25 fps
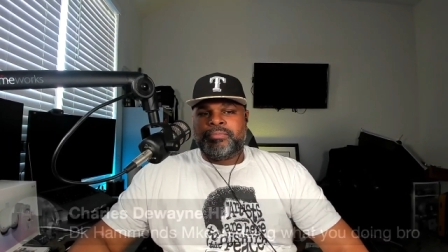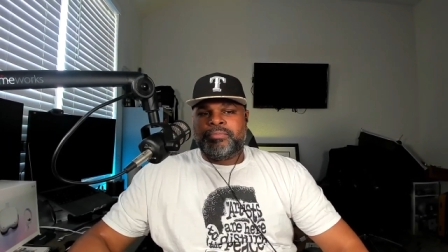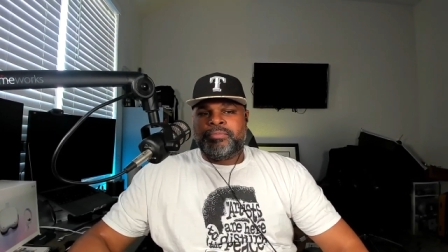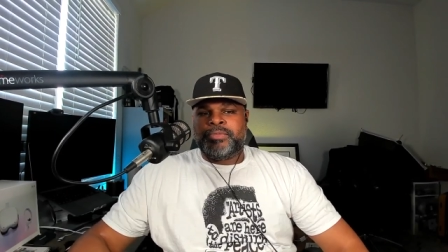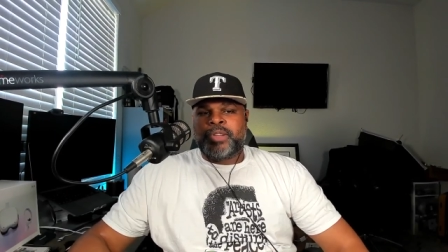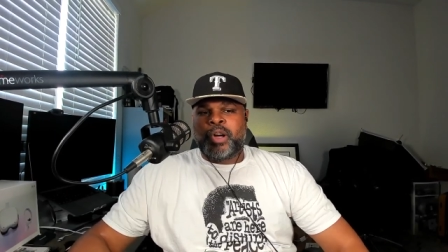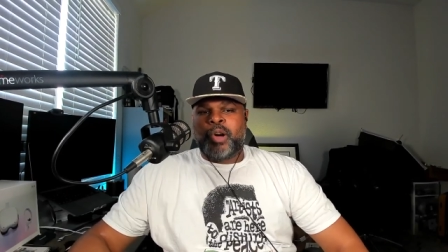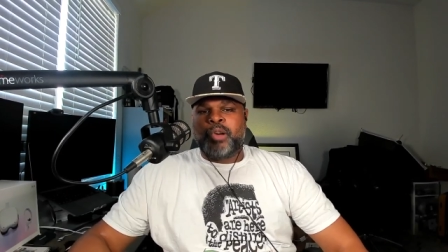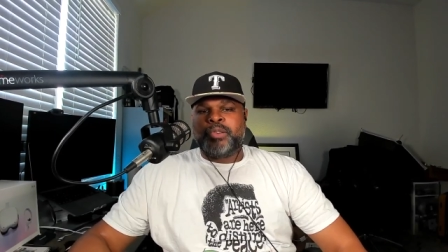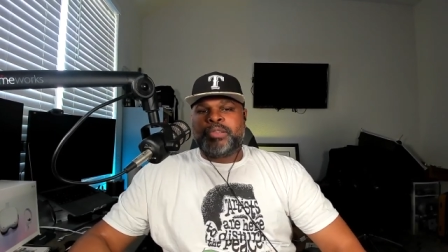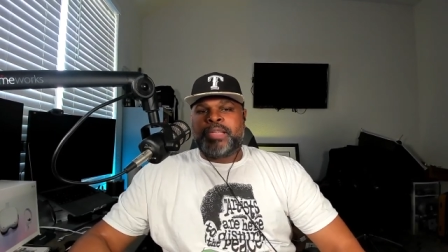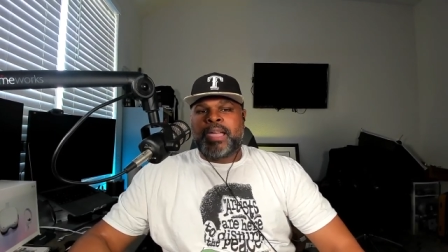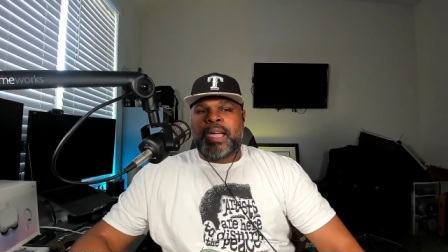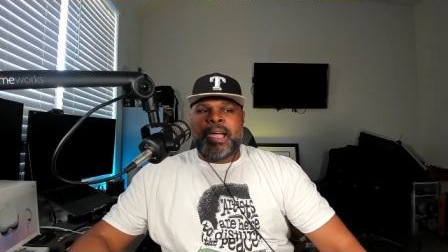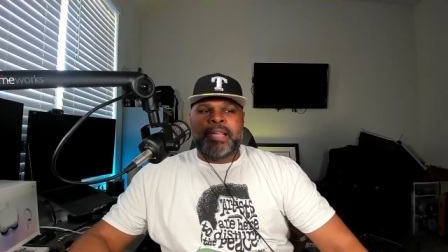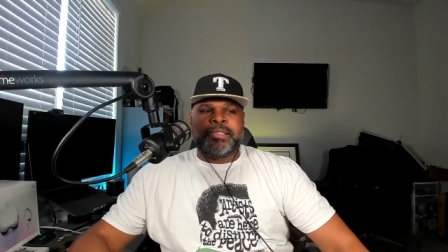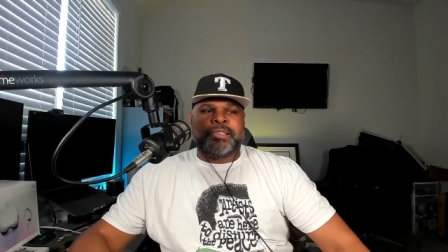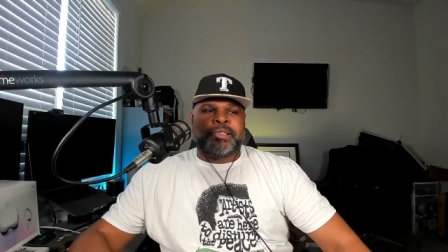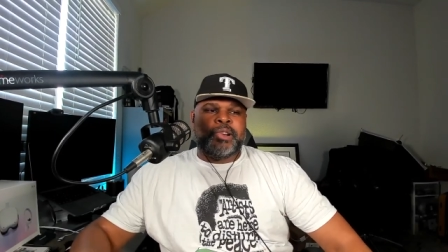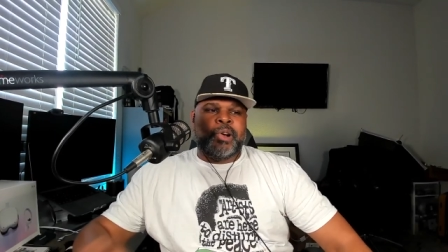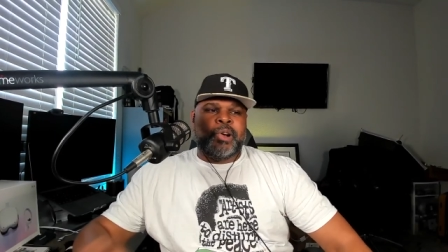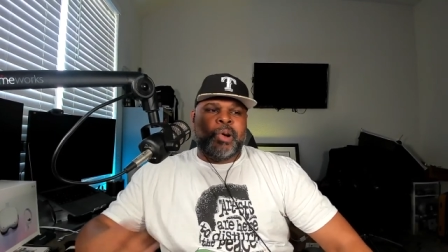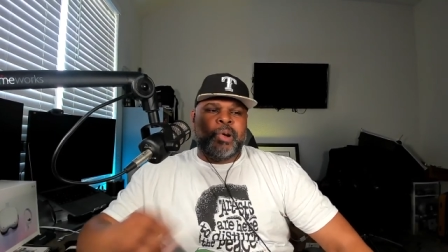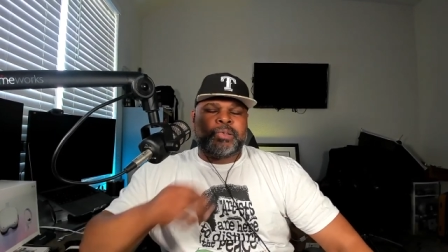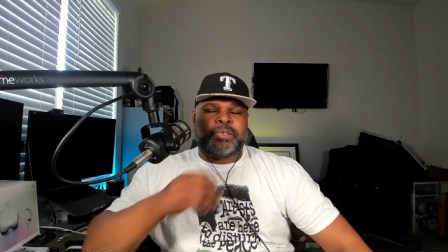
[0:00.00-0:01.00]
Those hands
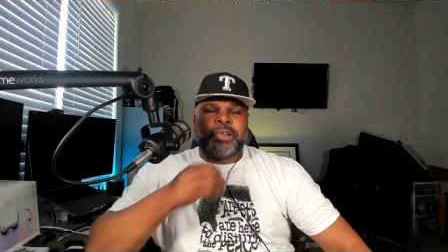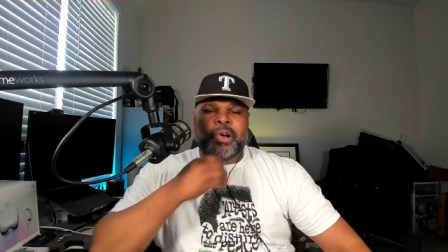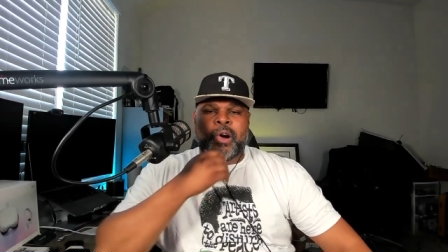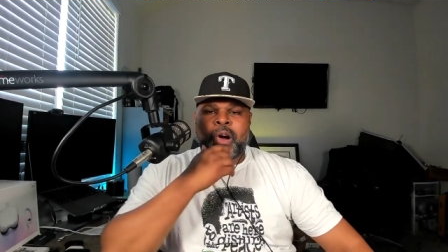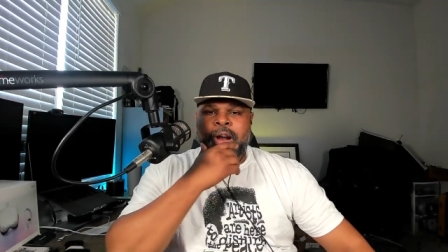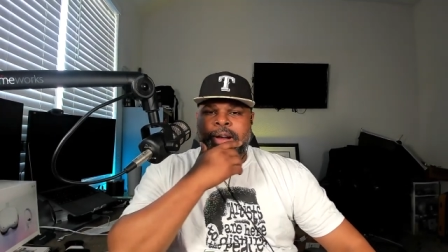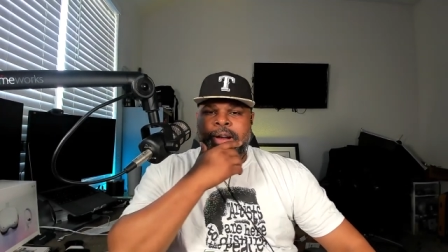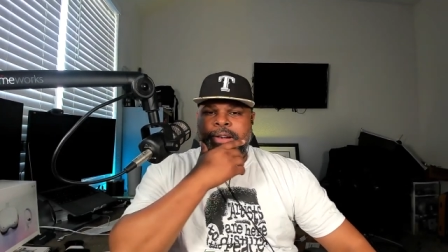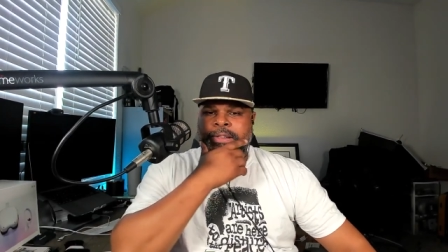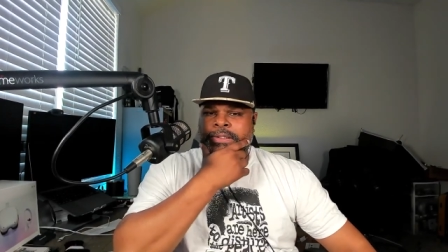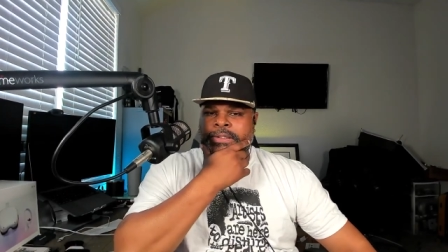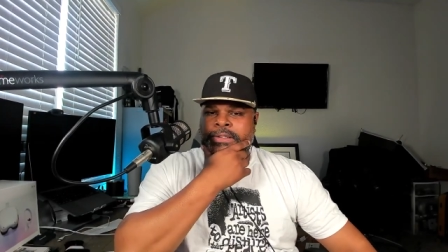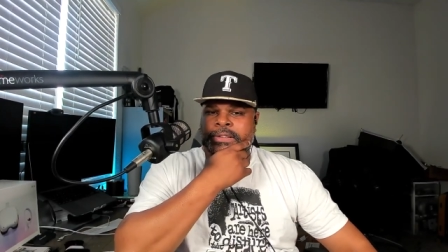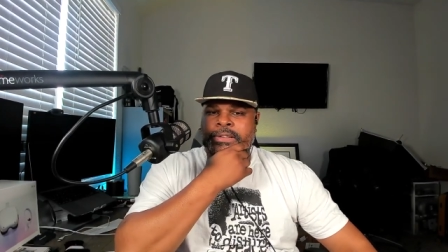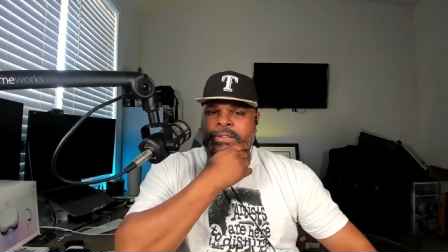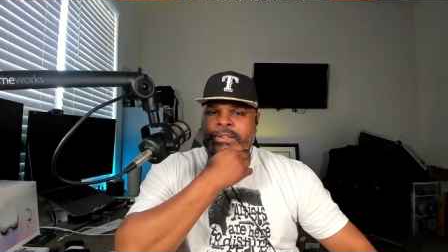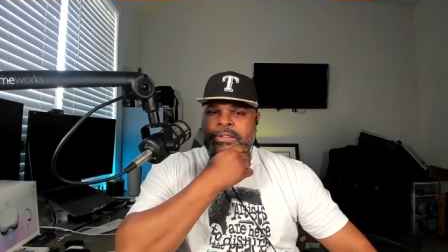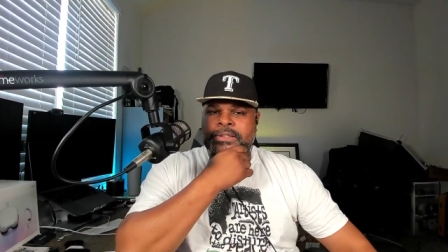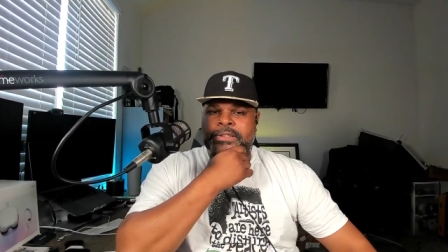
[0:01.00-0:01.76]
and those hearts,